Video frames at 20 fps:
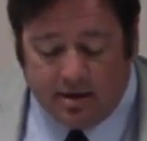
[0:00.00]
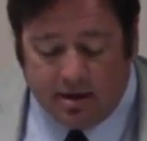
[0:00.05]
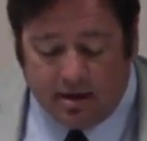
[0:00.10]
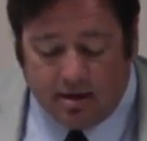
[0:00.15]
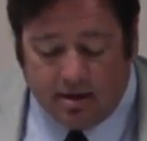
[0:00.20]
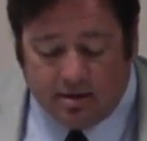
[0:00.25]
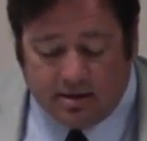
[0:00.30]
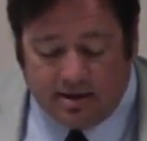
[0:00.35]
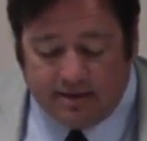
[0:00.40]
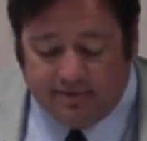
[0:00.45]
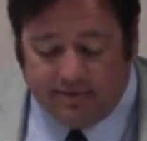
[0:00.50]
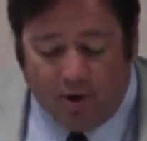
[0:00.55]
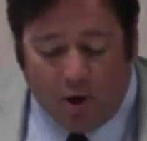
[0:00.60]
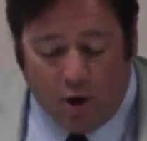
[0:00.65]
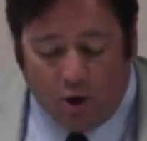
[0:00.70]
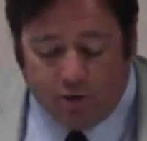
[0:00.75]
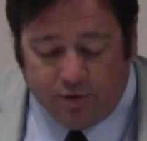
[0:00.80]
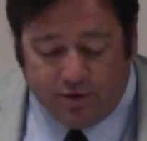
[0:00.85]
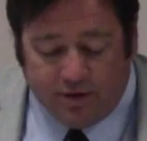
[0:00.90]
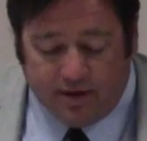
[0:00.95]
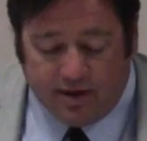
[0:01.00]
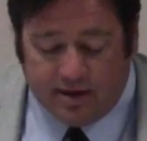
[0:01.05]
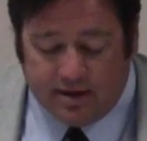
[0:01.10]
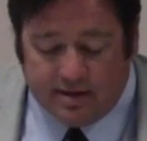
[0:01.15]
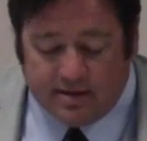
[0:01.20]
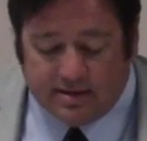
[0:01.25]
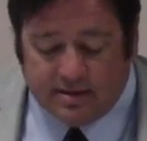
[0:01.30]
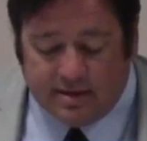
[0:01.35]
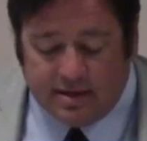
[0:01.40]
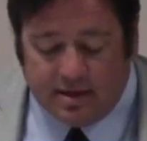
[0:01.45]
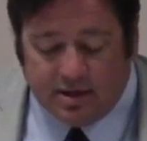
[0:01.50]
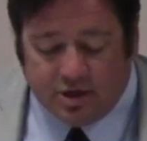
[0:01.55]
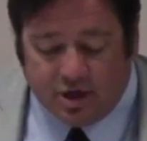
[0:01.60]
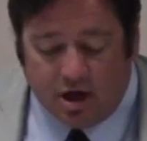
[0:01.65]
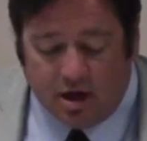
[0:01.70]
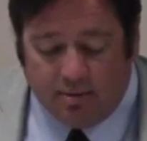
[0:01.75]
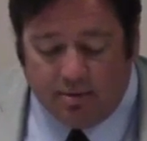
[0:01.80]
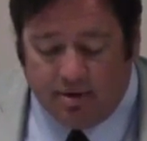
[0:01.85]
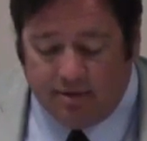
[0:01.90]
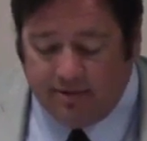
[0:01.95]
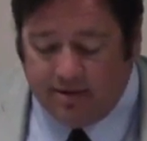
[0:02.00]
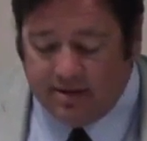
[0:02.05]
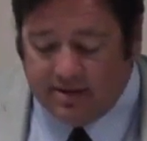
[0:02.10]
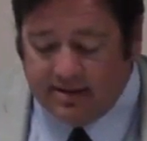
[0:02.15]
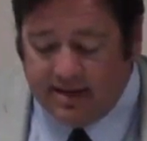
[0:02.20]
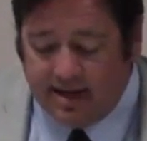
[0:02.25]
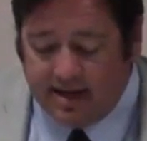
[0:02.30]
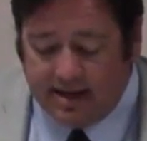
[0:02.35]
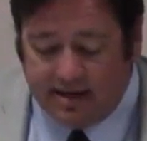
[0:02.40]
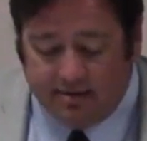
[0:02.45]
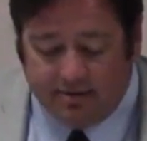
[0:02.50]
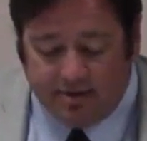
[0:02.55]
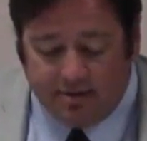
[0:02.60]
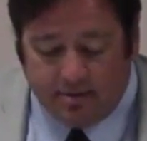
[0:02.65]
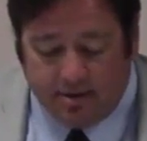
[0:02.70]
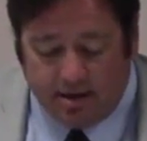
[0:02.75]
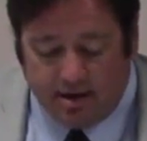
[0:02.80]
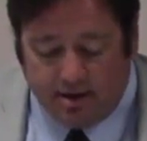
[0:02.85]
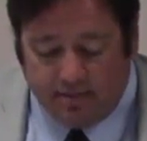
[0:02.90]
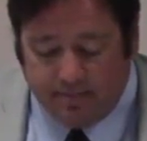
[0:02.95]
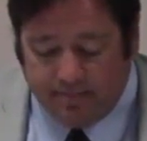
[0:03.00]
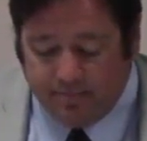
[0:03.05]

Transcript: uh, default is the chairman of the executive committee.